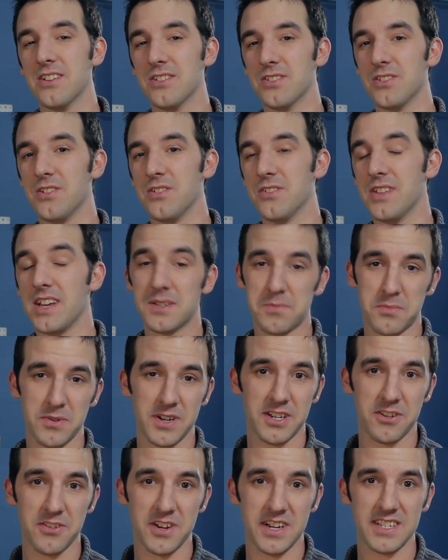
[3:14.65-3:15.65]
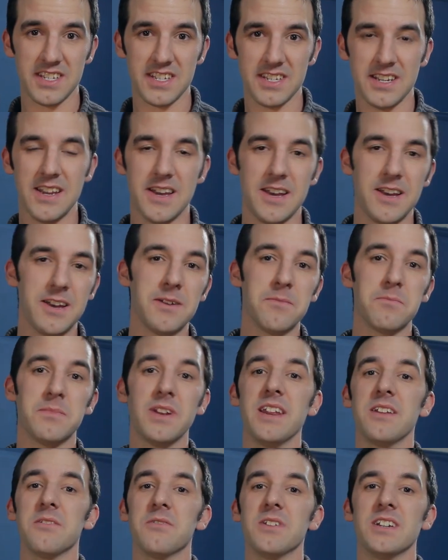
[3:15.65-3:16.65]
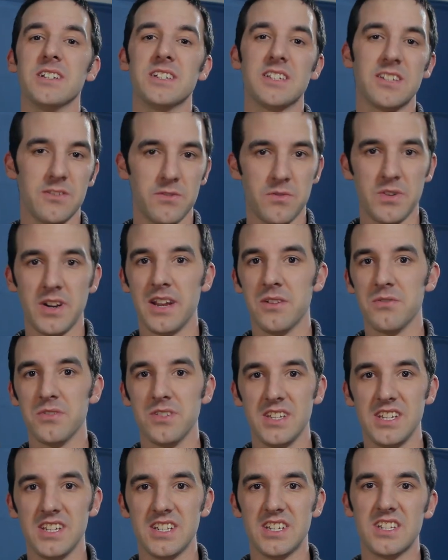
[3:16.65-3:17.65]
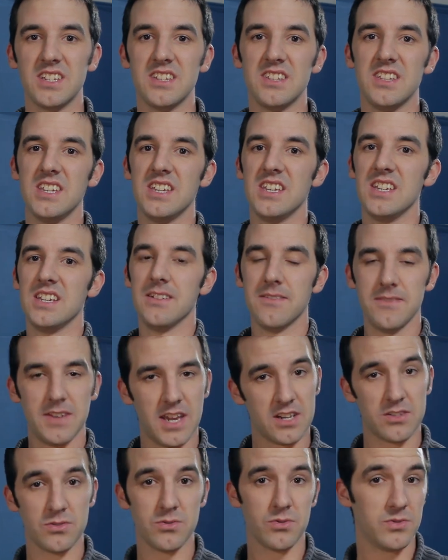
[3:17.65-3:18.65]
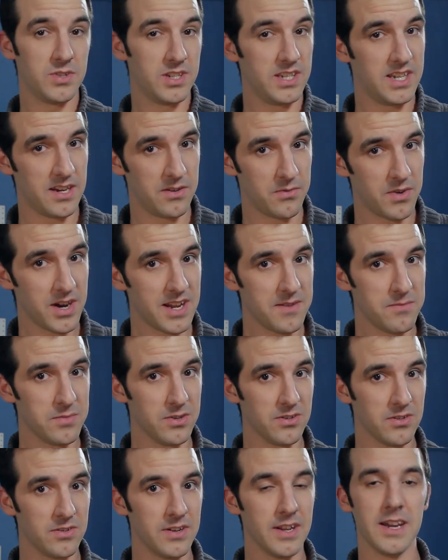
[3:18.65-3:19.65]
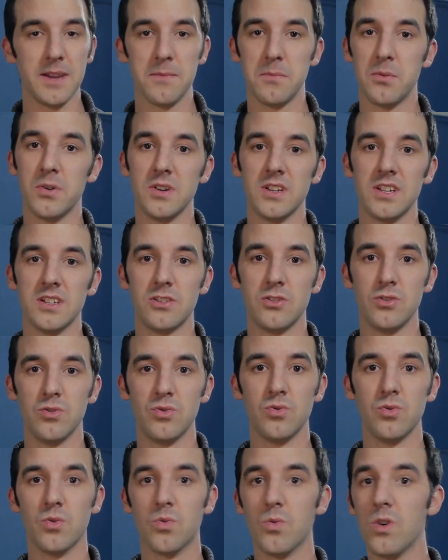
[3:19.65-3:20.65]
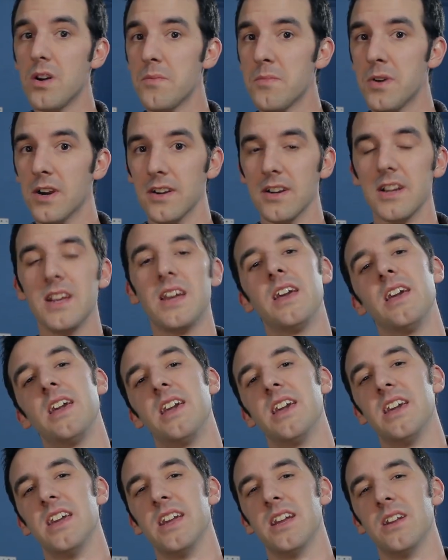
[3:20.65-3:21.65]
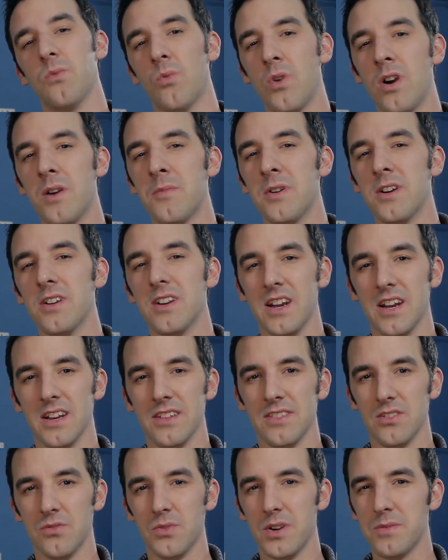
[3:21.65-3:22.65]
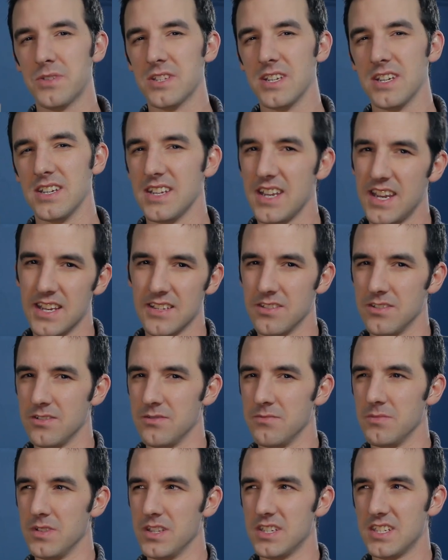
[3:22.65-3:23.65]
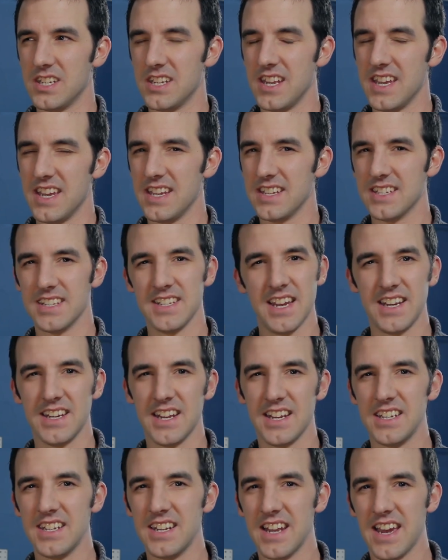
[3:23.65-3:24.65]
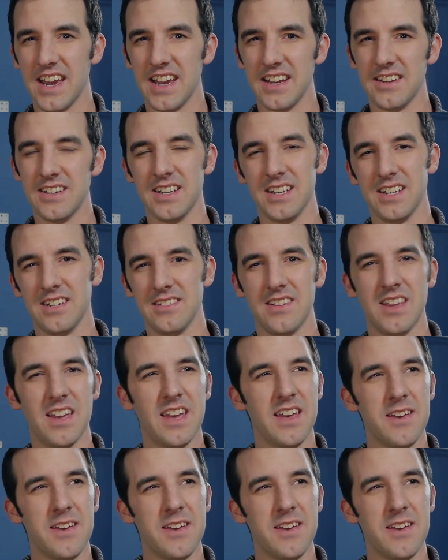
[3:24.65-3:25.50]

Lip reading: So that's pretty crazy. But anyways, when I released the actual DIY build, I pointed to Walmart, and Walmart on their website has them listed as $9.99, and